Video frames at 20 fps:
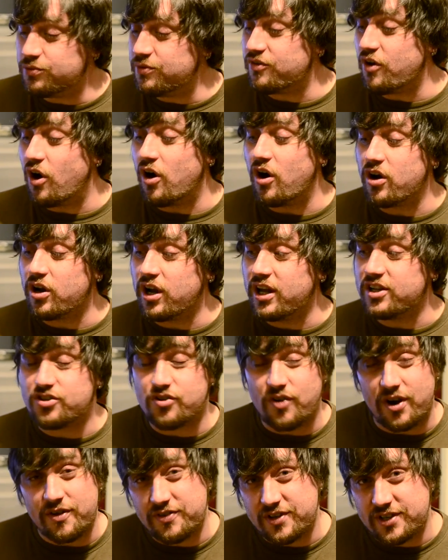It's
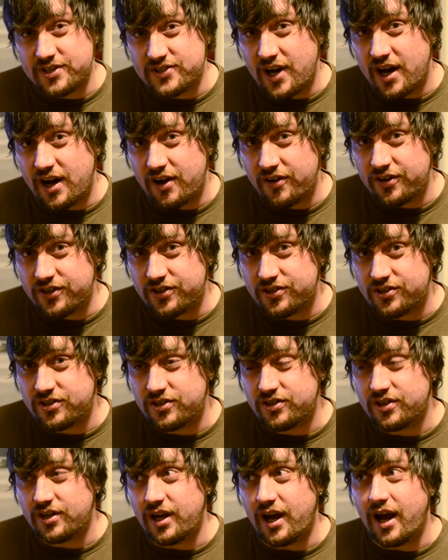great for
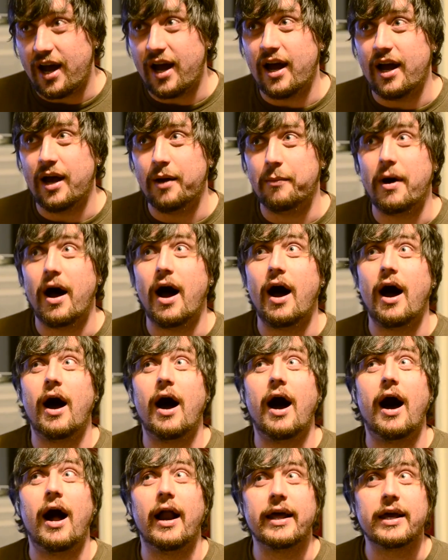guitarists,
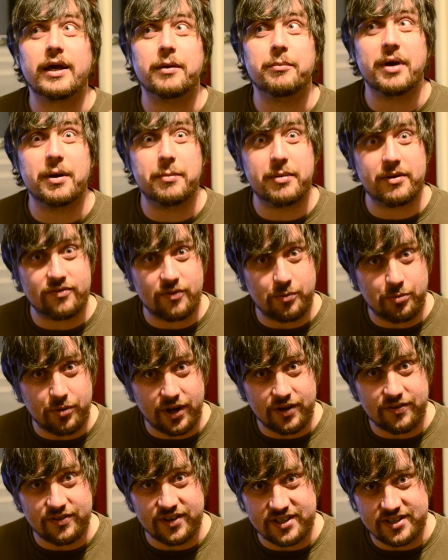and it can be a bit of a
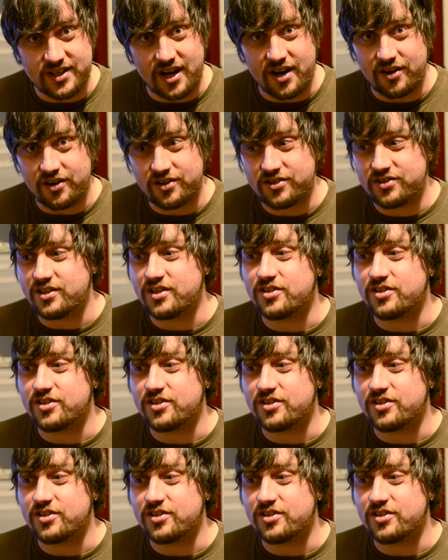prick for guitarists.